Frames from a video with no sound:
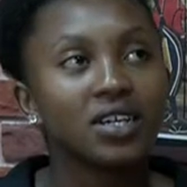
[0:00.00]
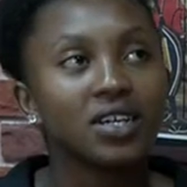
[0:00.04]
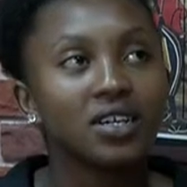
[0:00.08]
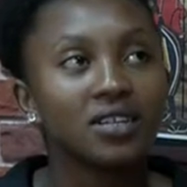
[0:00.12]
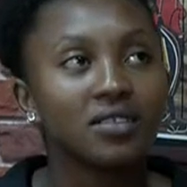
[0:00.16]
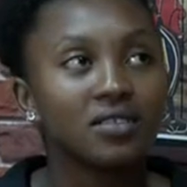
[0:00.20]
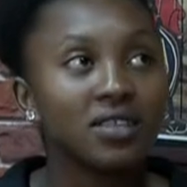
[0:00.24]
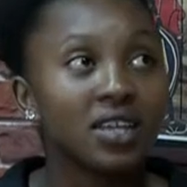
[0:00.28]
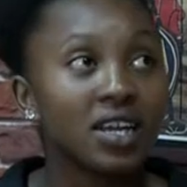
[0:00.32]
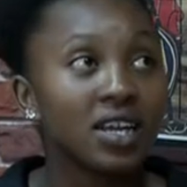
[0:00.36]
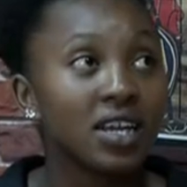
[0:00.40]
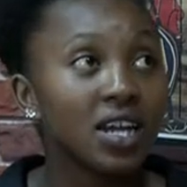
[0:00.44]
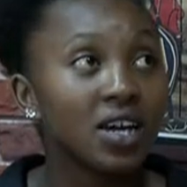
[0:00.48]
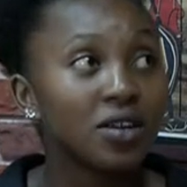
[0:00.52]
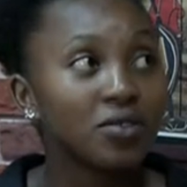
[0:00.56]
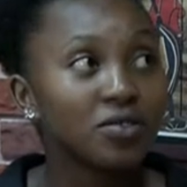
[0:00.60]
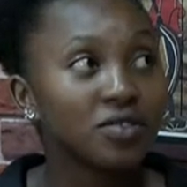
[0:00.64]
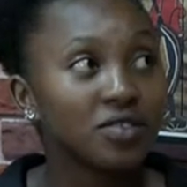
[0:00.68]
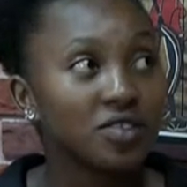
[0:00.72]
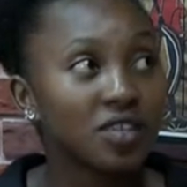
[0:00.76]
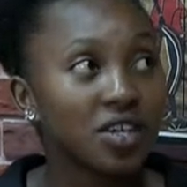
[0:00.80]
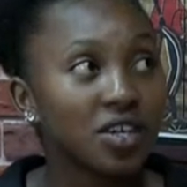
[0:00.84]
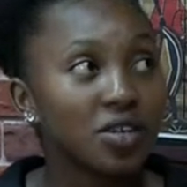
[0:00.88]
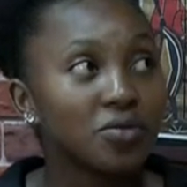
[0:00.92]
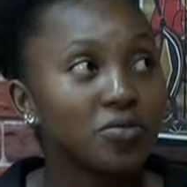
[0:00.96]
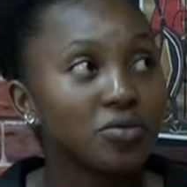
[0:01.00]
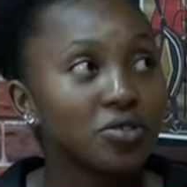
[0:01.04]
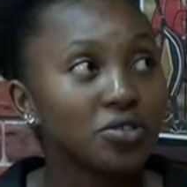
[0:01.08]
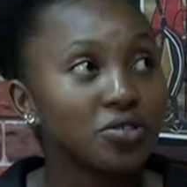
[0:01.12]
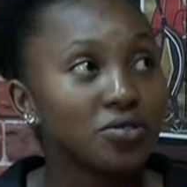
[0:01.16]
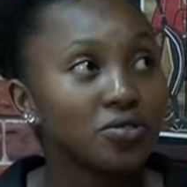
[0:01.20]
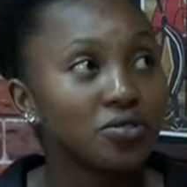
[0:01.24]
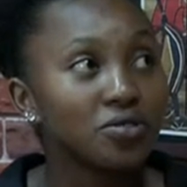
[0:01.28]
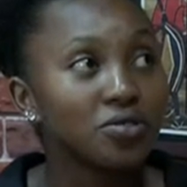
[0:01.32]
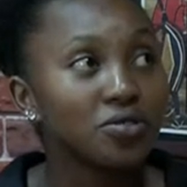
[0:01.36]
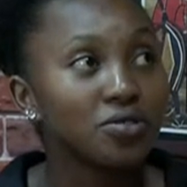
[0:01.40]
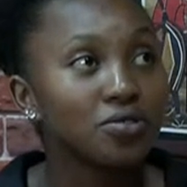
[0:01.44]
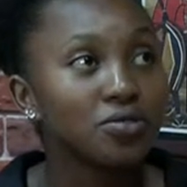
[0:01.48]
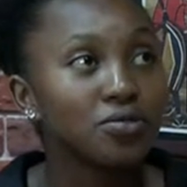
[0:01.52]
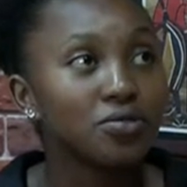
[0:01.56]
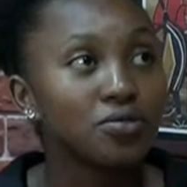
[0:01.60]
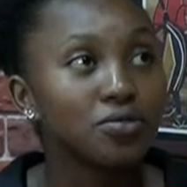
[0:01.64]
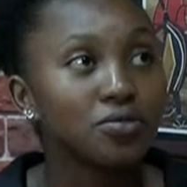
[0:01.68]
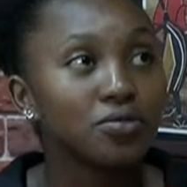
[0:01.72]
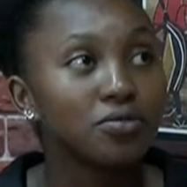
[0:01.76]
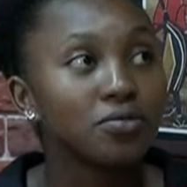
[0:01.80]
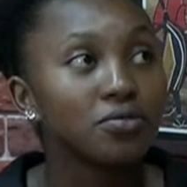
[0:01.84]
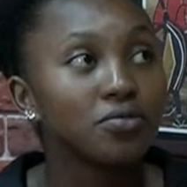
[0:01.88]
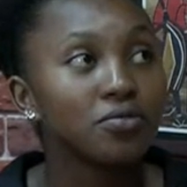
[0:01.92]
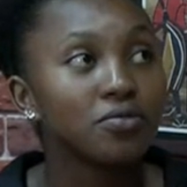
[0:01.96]
they're now saying we should
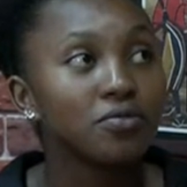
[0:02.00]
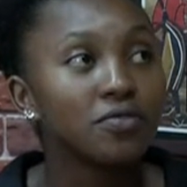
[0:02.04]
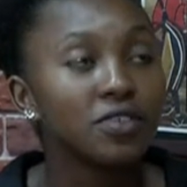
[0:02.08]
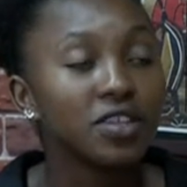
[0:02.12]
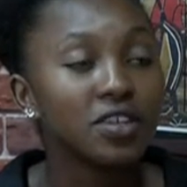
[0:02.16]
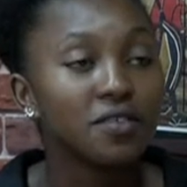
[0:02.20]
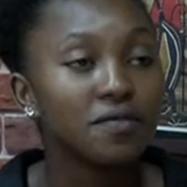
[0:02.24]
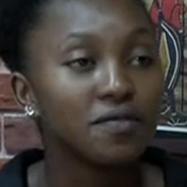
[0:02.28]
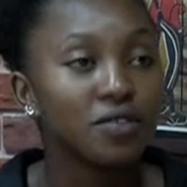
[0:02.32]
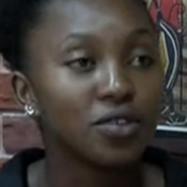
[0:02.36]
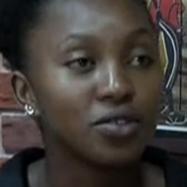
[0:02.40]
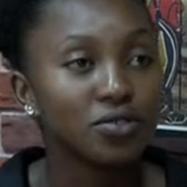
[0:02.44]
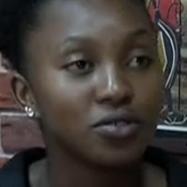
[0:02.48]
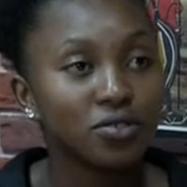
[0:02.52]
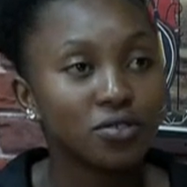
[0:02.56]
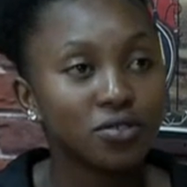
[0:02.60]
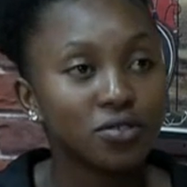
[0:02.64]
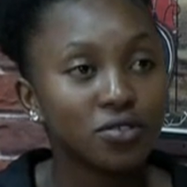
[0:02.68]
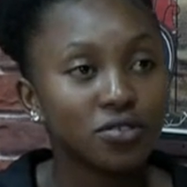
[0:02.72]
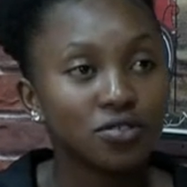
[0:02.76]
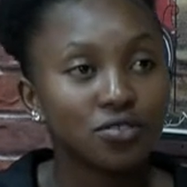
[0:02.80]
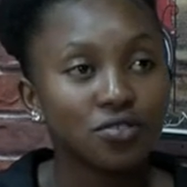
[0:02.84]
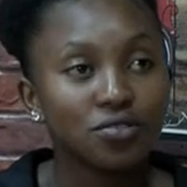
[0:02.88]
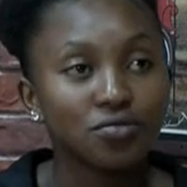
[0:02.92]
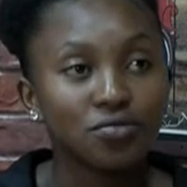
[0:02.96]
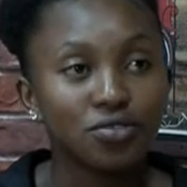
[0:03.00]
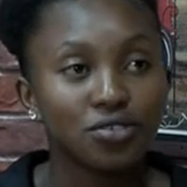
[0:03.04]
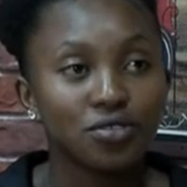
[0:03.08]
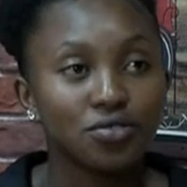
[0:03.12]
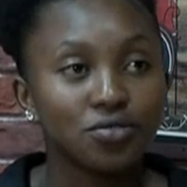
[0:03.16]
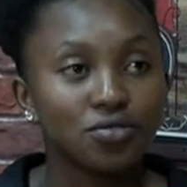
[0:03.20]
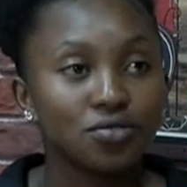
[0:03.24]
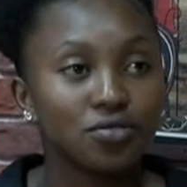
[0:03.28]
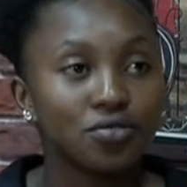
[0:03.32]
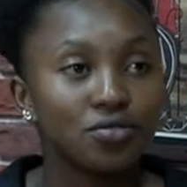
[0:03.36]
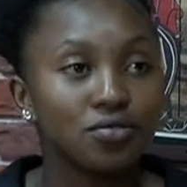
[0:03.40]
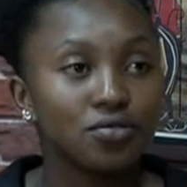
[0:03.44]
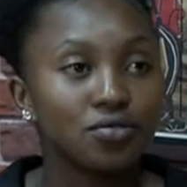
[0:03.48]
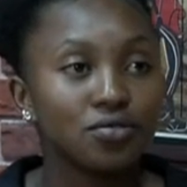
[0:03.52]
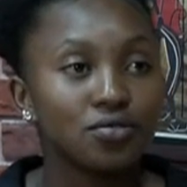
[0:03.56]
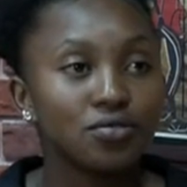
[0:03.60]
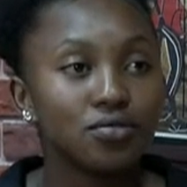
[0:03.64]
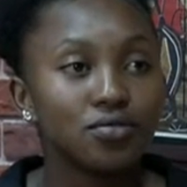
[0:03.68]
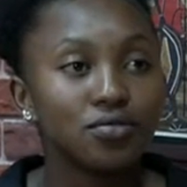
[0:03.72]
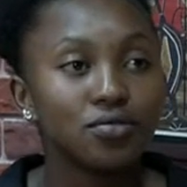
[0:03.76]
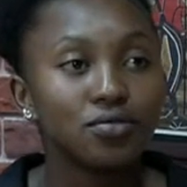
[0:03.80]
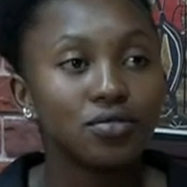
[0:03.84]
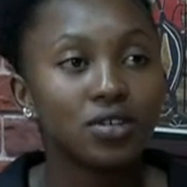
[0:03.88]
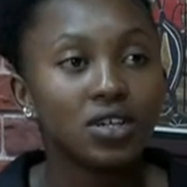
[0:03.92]
do the Viondos, we should do